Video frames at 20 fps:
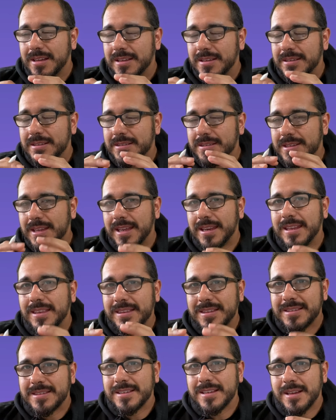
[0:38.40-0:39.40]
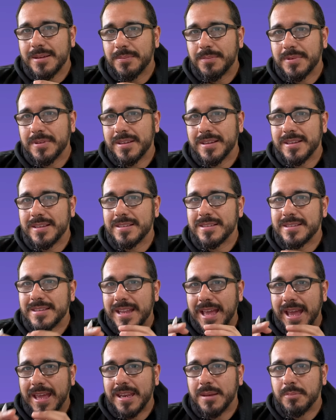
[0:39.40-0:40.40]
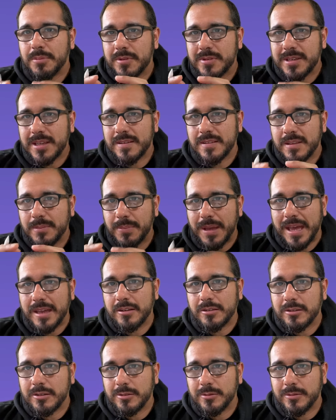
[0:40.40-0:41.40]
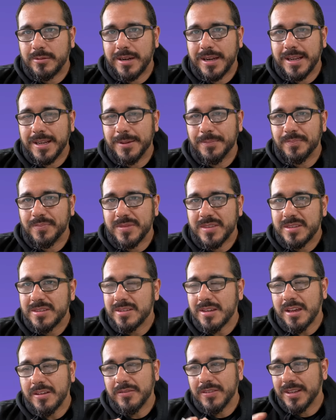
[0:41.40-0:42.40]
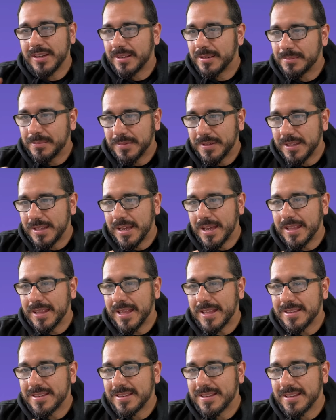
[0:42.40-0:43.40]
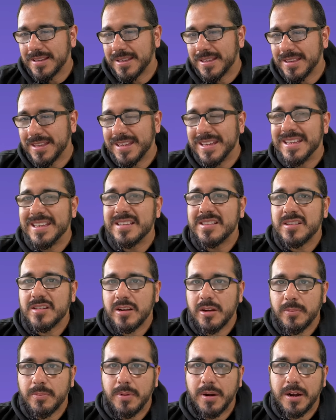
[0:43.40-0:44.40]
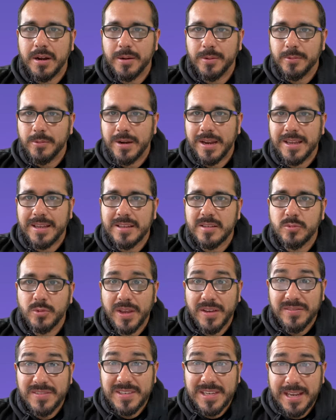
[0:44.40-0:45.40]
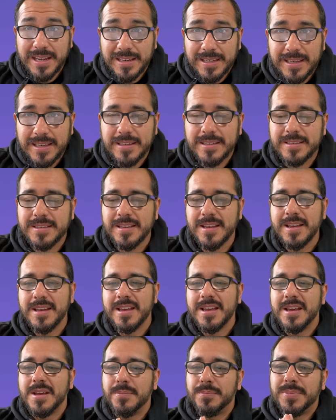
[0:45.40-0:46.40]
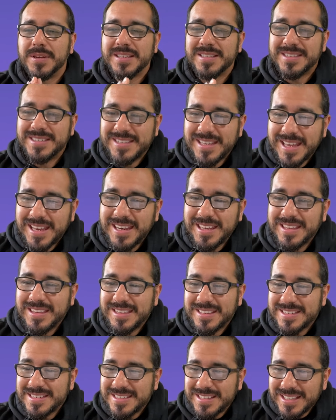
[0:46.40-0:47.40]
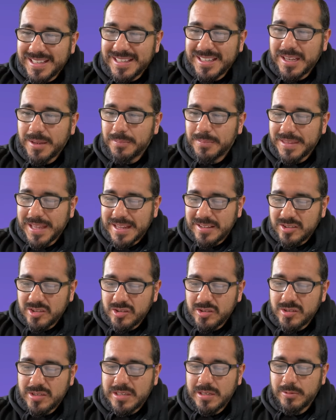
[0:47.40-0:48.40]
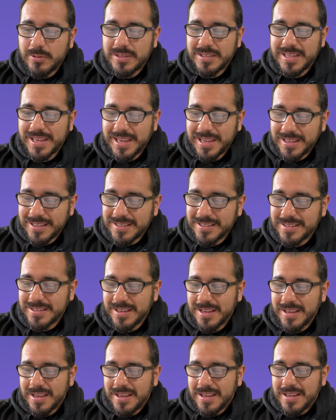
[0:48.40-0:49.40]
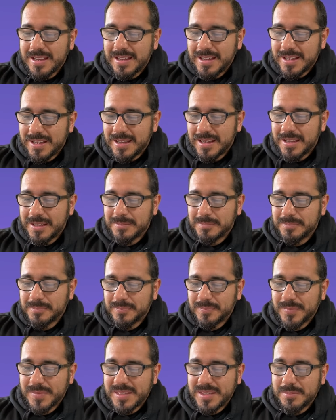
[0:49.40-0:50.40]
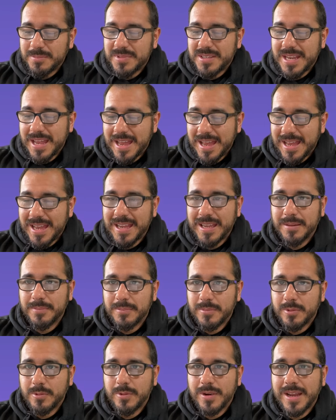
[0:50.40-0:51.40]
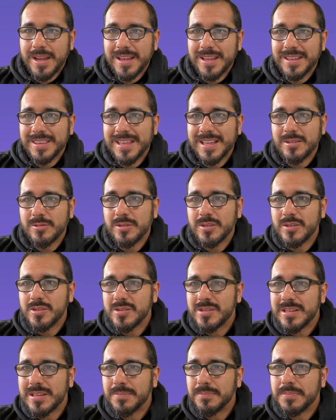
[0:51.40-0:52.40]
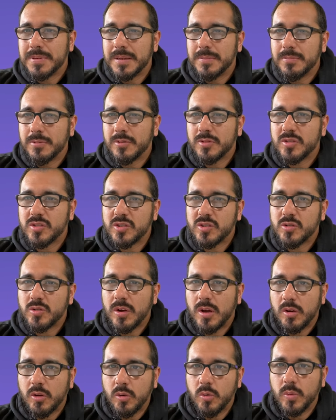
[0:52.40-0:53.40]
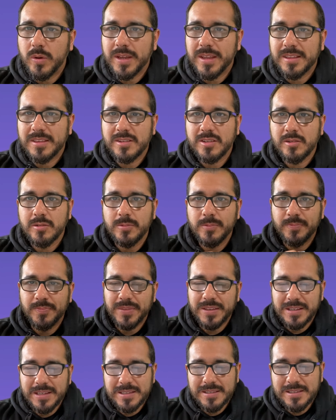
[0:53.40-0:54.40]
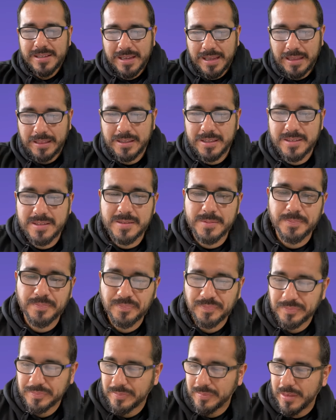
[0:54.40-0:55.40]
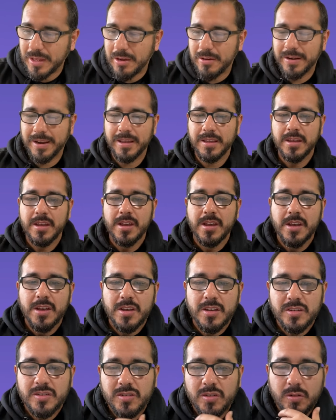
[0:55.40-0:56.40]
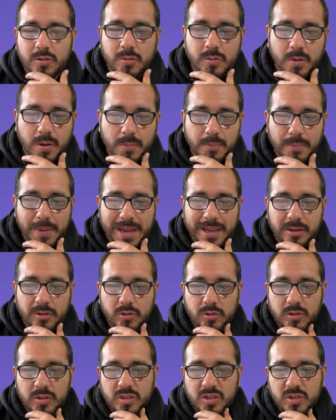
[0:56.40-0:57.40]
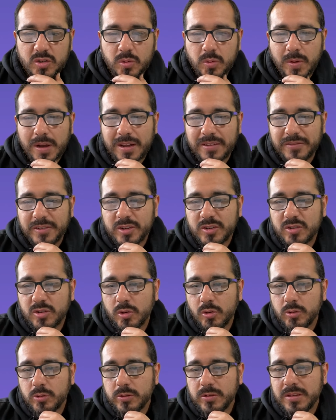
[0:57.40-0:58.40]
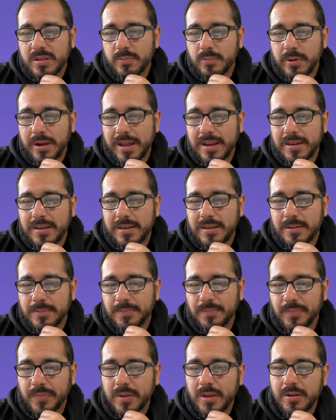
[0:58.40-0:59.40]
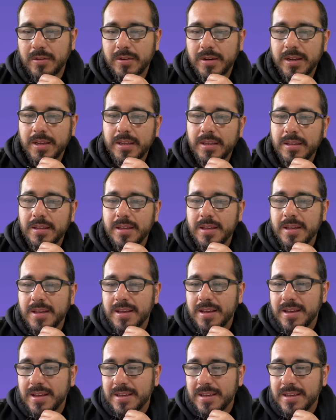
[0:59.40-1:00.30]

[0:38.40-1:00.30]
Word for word: setting this up is 90% of the battle, right? Solving, uh, that's the, the easier part, right? Because we have techniques. But setting the scene up, that's usually what takes um, some time, right? That's what usually people struggle with. So let's look at this. All right, so Michael is 12 years older than Brandon, all right? Uh,